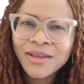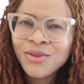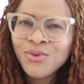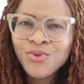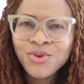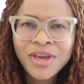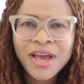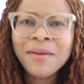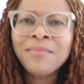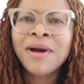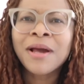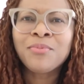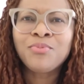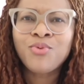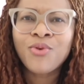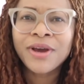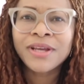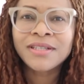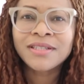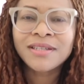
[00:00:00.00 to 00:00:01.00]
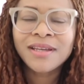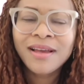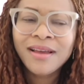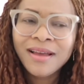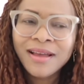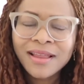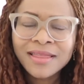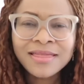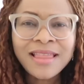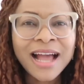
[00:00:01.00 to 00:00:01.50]
you get my point
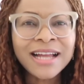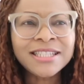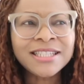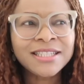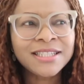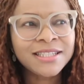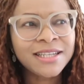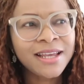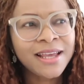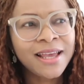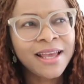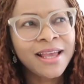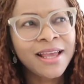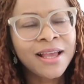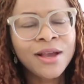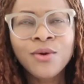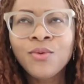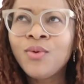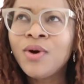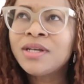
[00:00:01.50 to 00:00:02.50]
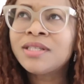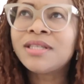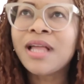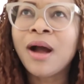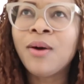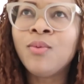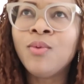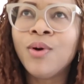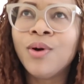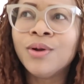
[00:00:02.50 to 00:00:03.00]
that what's
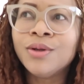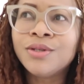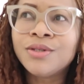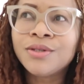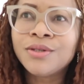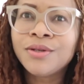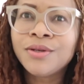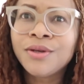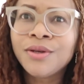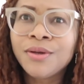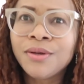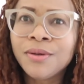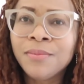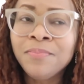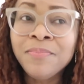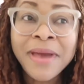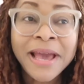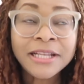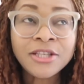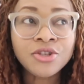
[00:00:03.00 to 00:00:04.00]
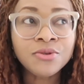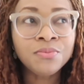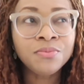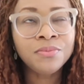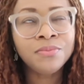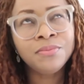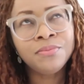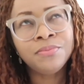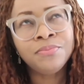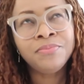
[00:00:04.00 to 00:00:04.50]
that word Mat
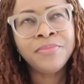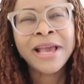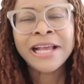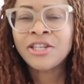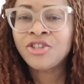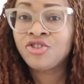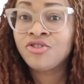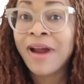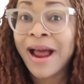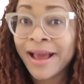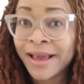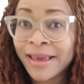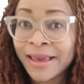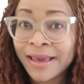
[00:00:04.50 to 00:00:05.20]
matriarch